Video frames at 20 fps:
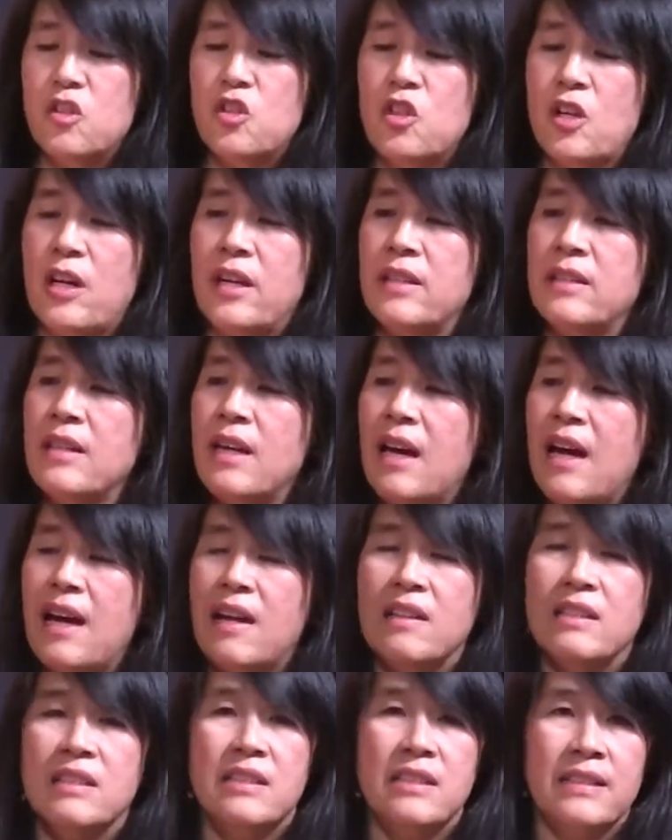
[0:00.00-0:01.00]
John
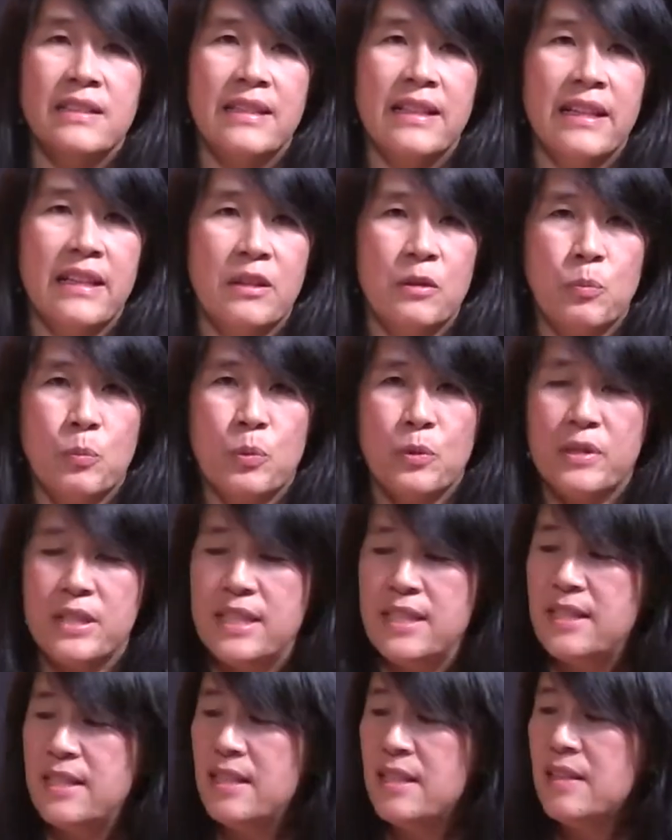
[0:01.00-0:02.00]
Alden and
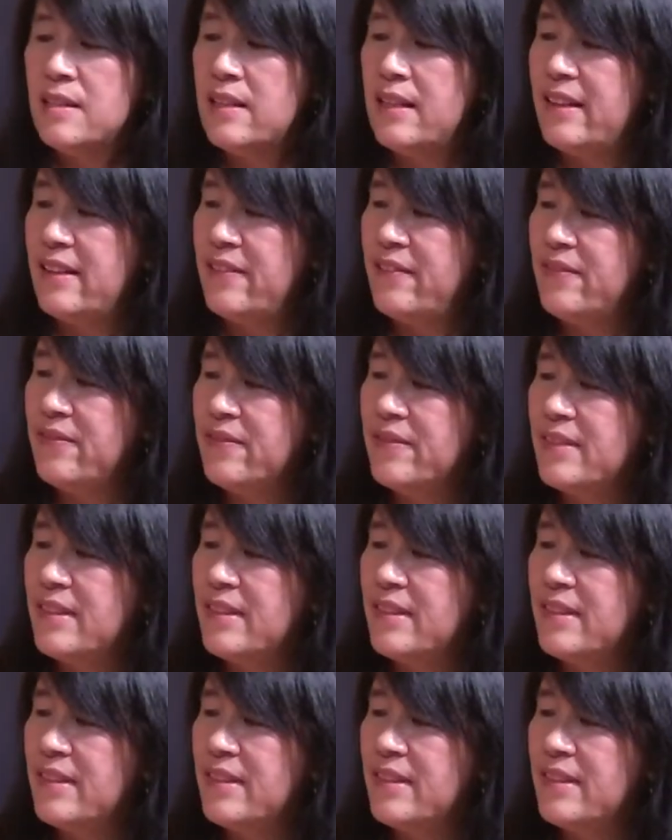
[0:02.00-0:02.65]
Priscilla,